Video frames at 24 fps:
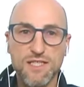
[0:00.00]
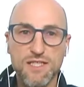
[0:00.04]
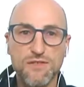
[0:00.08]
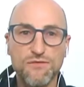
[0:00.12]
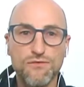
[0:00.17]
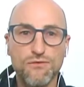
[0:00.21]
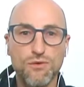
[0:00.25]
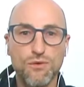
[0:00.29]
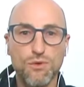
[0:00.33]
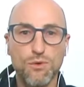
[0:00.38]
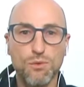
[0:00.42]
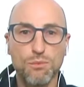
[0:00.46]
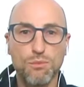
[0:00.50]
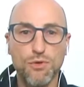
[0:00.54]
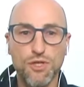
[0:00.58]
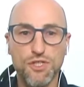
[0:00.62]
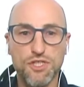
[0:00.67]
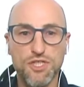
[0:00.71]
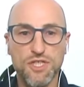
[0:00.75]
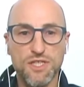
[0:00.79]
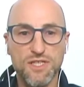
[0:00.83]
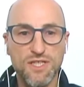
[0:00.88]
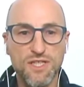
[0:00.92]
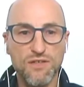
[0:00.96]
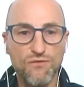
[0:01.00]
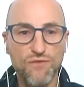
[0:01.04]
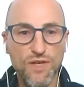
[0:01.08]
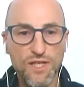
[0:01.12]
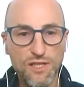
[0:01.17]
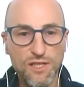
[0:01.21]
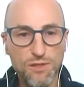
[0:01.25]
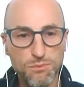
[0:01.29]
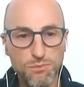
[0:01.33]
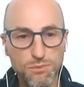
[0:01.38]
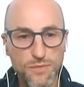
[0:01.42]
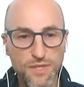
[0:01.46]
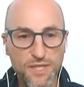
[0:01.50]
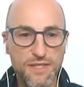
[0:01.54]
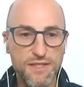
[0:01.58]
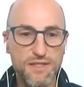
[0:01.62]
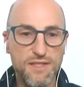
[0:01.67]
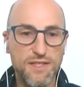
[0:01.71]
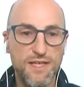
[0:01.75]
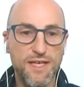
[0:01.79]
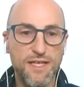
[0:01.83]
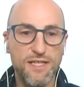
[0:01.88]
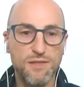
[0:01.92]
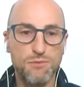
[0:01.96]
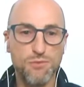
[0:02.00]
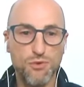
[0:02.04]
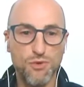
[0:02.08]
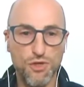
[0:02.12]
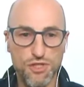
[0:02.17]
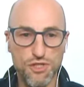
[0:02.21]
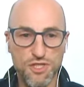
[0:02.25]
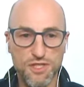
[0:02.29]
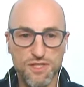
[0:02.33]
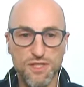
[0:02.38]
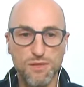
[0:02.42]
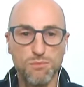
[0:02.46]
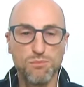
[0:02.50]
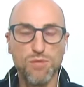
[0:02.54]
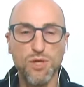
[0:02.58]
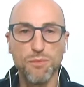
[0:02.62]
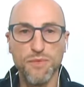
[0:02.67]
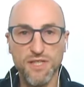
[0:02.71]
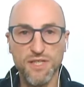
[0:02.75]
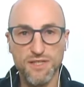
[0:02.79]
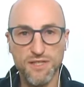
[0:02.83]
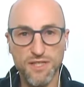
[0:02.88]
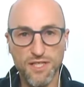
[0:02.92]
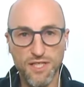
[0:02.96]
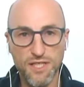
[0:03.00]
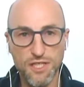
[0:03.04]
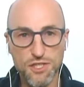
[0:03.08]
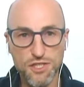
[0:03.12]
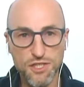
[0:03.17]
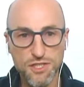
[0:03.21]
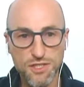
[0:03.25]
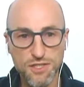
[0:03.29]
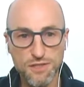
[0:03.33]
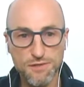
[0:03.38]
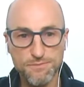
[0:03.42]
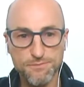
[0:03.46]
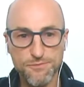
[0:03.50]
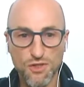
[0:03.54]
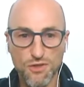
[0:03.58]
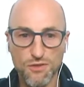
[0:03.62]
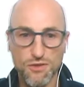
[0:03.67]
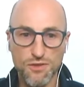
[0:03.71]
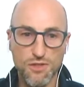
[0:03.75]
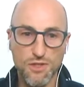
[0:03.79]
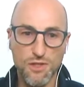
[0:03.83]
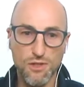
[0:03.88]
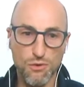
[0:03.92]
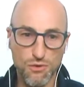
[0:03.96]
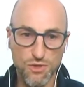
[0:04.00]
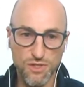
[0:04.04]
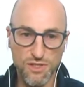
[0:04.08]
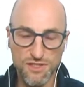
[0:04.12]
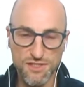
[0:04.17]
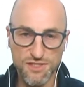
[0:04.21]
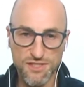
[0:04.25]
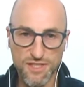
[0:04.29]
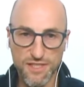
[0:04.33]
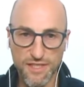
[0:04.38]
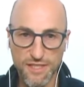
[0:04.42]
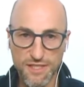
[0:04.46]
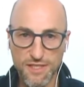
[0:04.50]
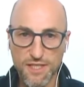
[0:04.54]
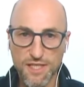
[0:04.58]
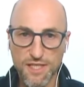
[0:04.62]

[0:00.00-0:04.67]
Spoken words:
for project development and project implementation on the local side.